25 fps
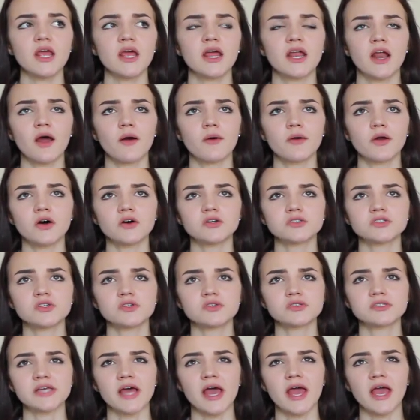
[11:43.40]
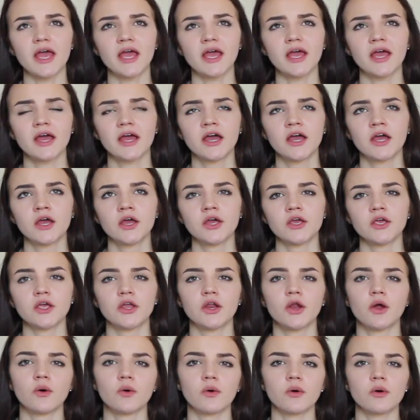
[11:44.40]
I would also say,
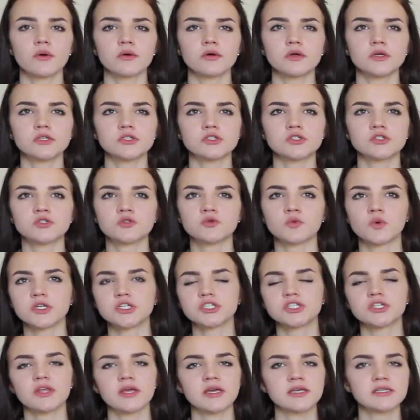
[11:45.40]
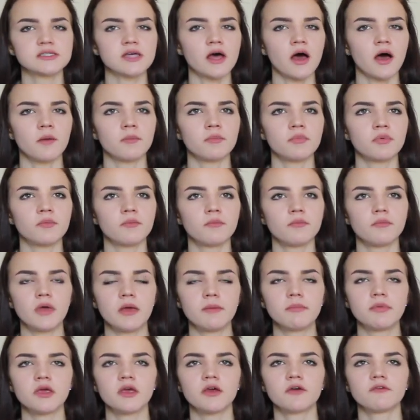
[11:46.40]
you know, switch things up.
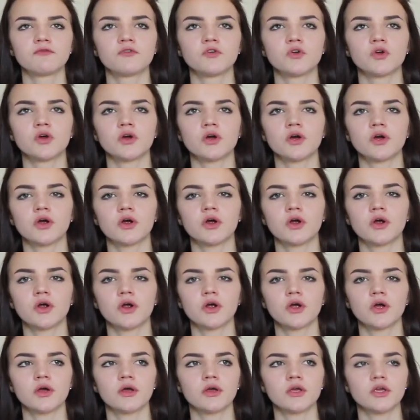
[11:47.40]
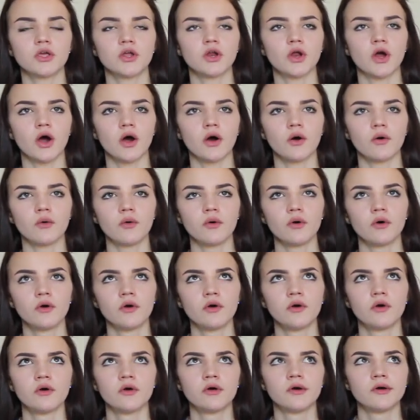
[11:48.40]
Maybe if you're, you know,
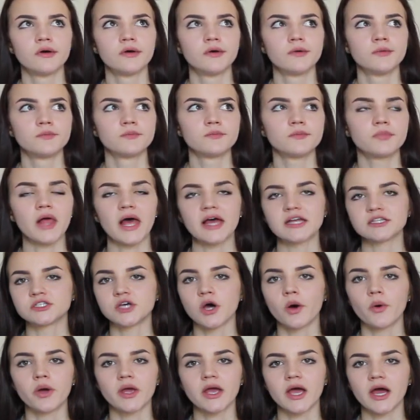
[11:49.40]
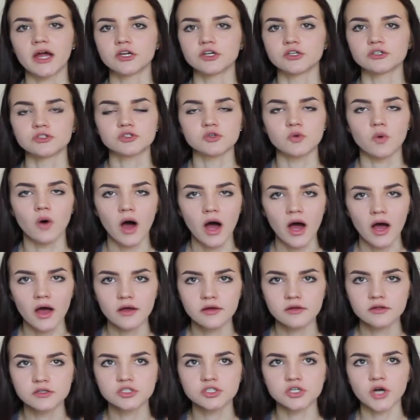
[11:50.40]
plateauing on your
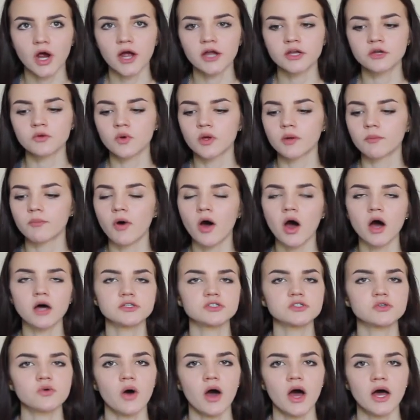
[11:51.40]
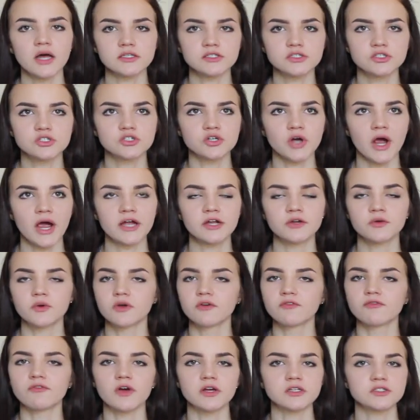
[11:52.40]
squat, try doing pause squats, try
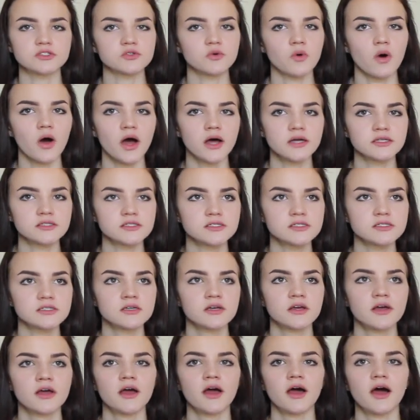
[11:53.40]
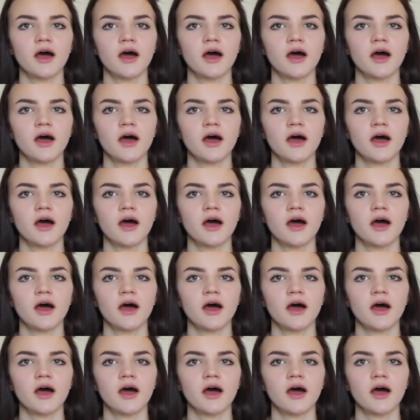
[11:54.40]
doing front squats,